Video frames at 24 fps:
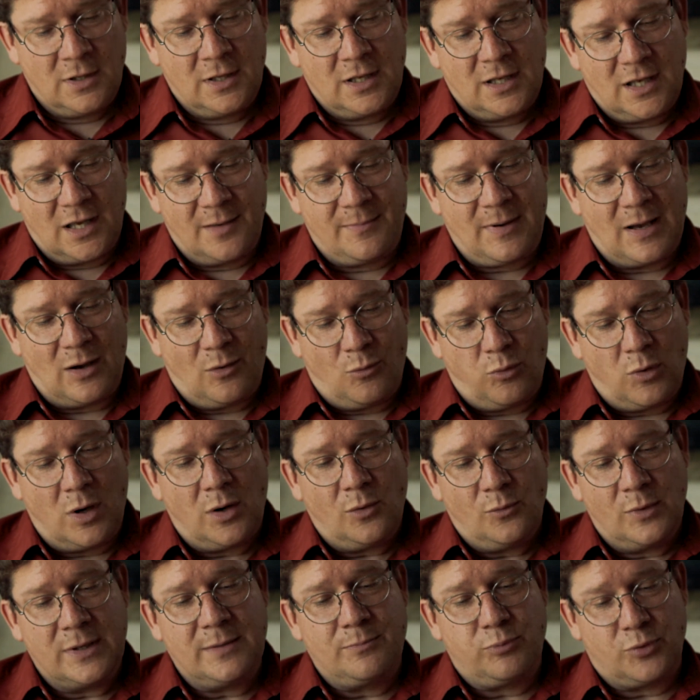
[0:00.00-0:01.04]
about what
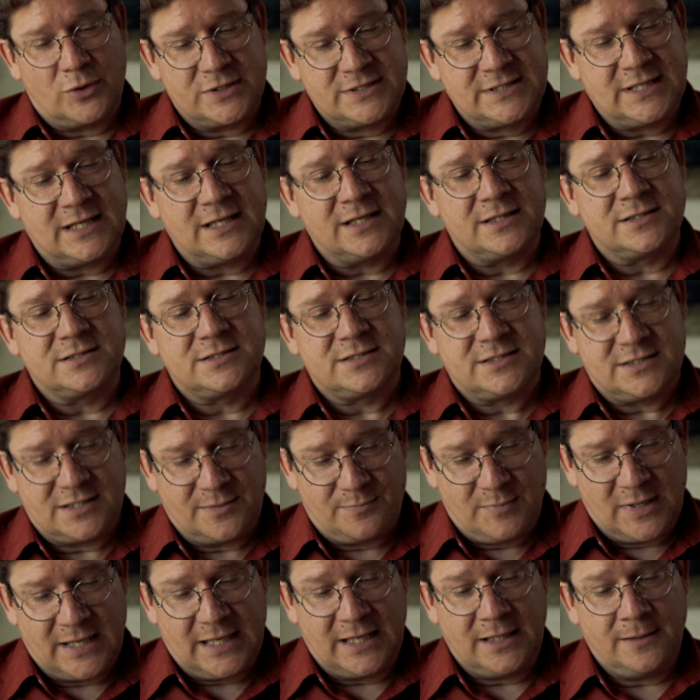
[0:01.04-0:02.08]
we pretend to
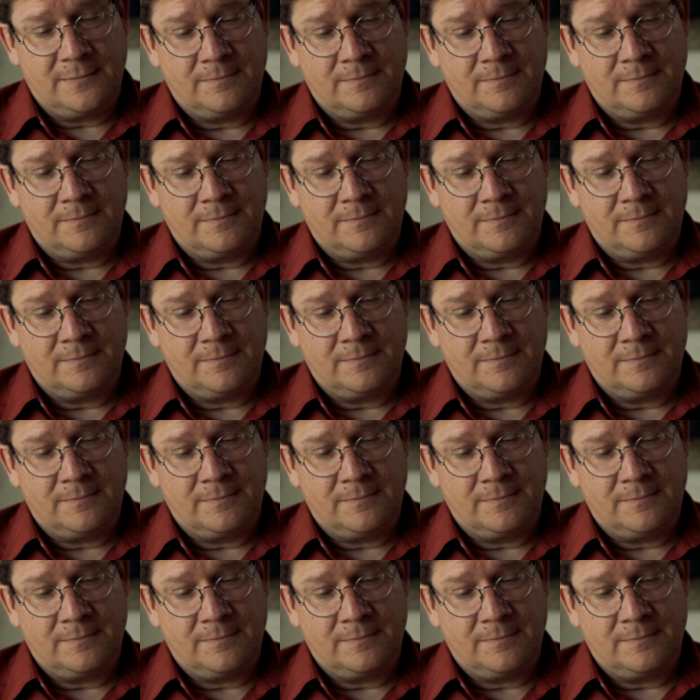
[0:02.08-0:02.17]
be.